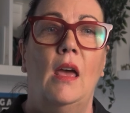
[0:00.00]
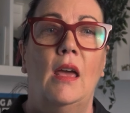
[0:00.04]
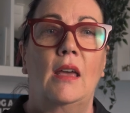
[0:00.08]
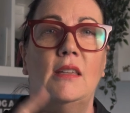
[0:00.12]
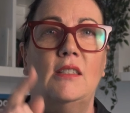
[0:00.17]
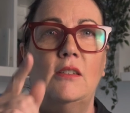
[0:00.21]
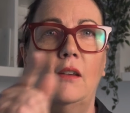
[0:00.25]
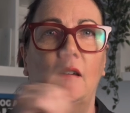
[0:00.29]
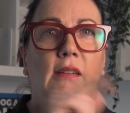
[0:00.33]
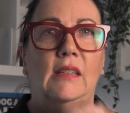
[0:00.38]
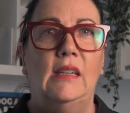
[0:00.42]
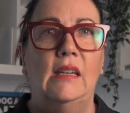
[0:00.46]

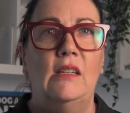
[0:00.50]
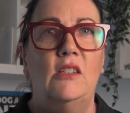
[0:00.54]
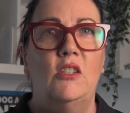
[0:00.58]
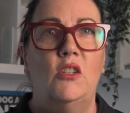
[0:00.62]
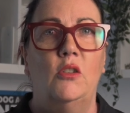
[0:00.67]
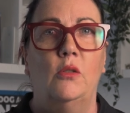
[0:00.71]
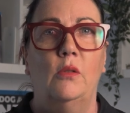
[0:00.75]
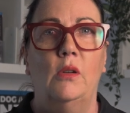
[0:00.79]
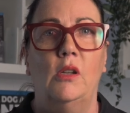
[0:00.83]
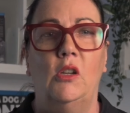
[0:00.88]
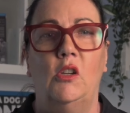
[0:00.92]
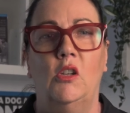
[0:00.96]
So get
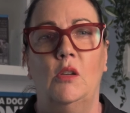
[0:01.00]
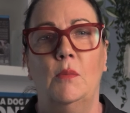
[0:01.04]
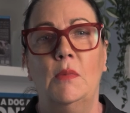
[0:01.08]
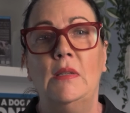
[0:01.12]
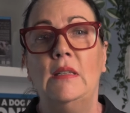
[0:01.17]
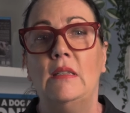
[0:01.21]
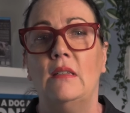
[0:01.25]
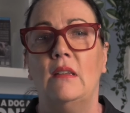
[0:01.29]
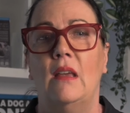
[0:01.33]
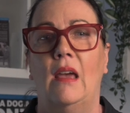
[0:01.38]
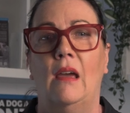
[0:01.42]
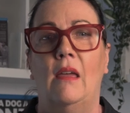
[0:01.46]
to it
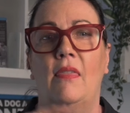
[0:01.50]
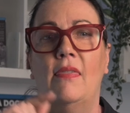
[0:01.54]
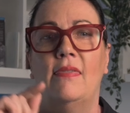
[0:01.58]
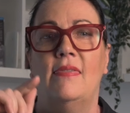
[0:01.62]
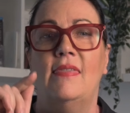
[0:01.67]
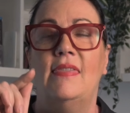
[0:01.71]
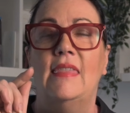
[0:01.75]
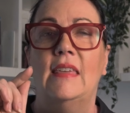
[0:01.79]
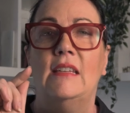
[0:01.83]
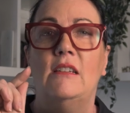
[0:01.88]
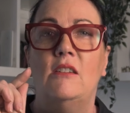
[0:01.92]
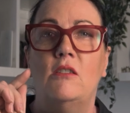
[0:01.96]
humans,
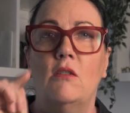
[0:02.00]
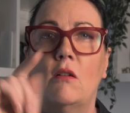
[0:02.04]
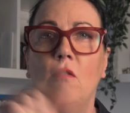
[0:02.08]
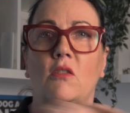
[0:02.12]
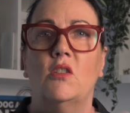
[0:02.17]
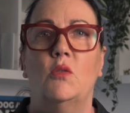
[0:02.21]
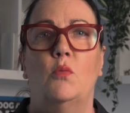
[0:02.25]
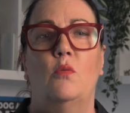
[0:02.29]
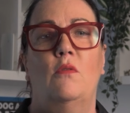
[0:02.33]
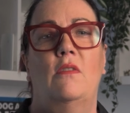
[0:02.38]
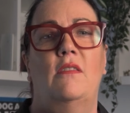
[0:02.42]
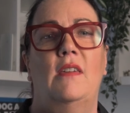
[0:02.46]
the
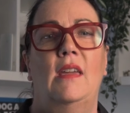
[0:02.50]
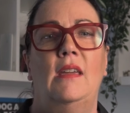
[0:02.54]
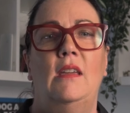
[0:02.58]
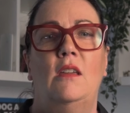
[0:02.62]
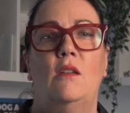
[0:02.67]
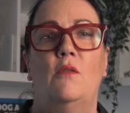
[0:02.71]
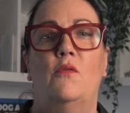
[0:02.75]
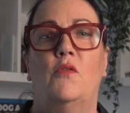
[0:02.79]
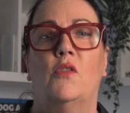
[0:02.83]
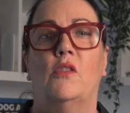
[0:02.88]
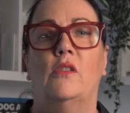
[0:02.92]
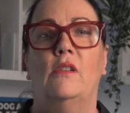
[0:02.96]
dogs will thank
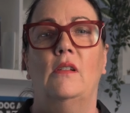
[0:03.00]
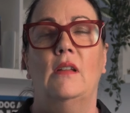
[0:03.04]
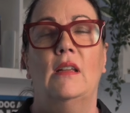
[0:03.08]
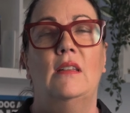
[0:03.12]
you for it